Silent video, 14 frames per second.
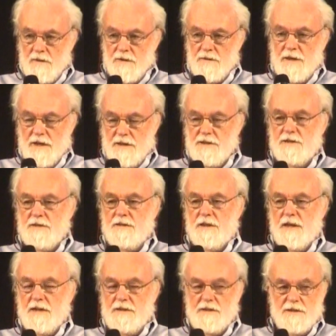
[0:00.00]
The crisis of the
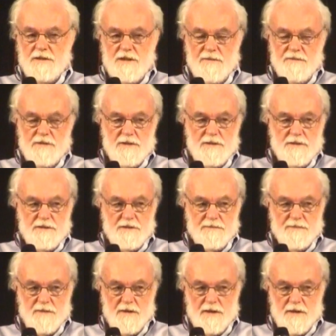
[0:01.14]
1970s
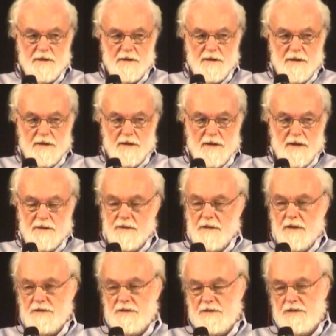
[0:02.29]
in the
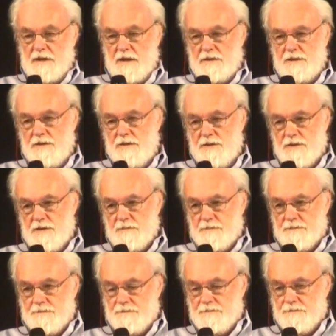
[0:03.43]
United States and
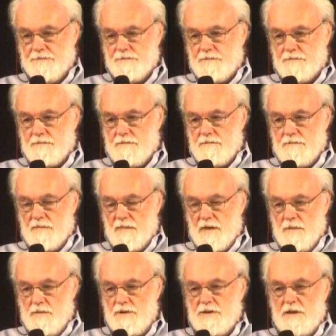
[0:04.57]
Europe
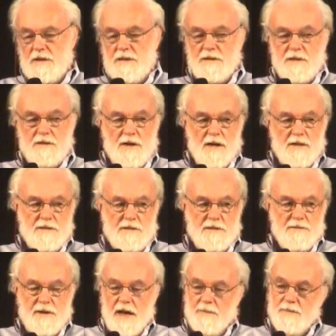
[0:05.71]
was seen as a crisis
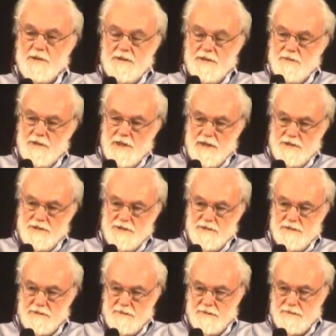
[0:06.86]
of capital
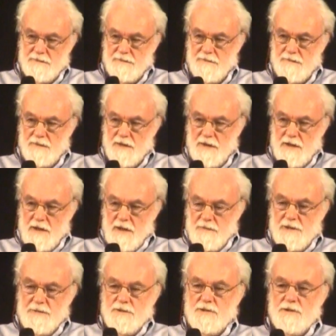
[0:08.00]
accumulation,
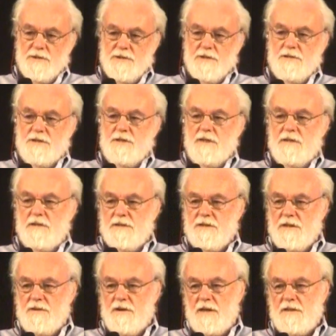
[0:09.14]
but it was also seen as
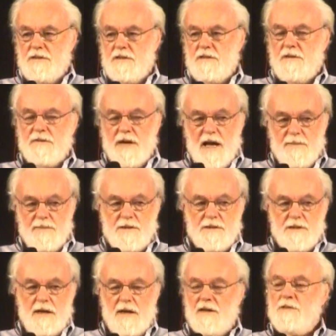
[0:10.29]
a crisis of
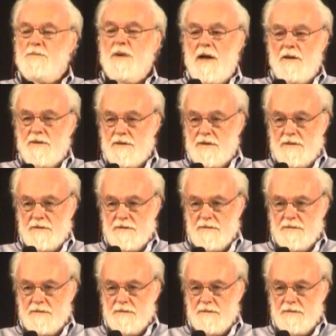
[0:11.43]
capitalist class power.